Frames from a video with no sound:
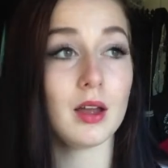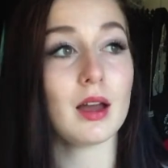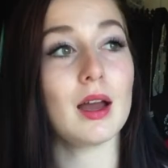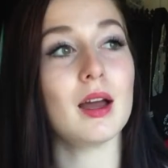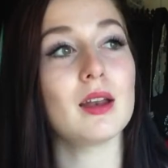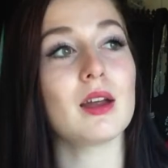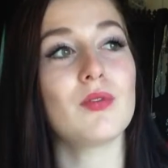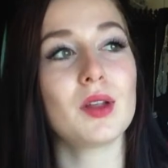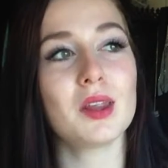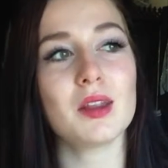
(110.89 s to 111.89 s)
And I
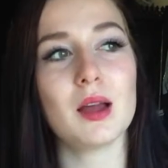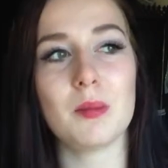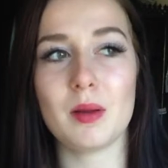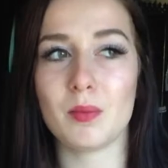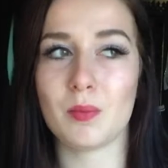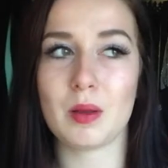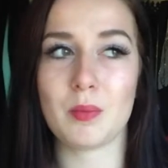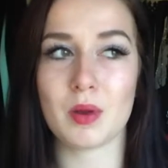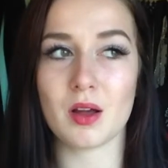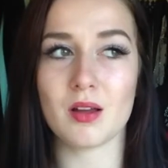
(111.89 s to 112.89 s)
think that might be
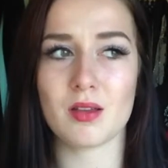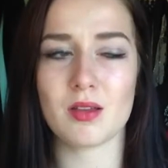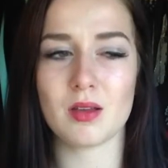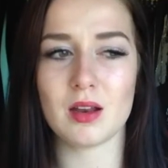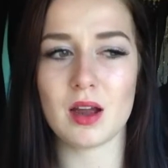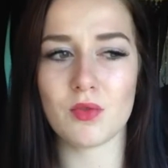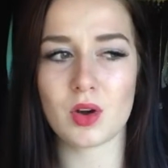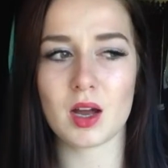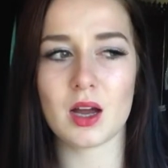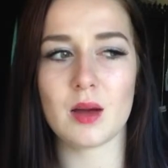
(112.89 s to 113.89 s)
because in
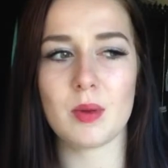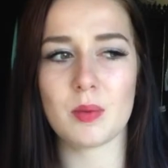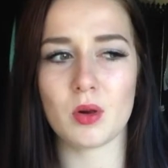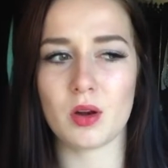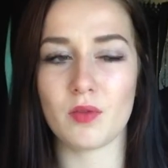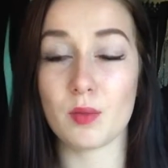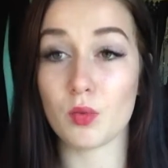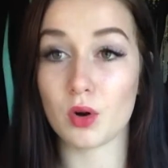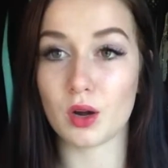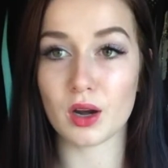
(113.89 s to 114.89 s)
Africa people are living
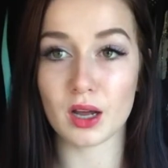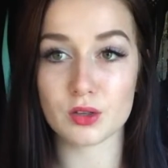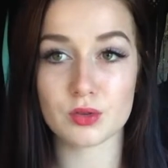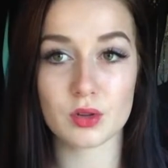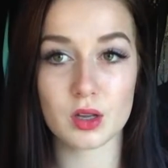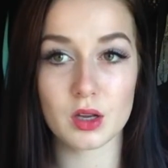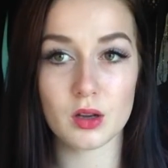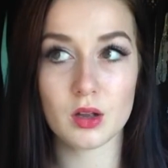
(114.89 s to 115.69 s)
more naturally.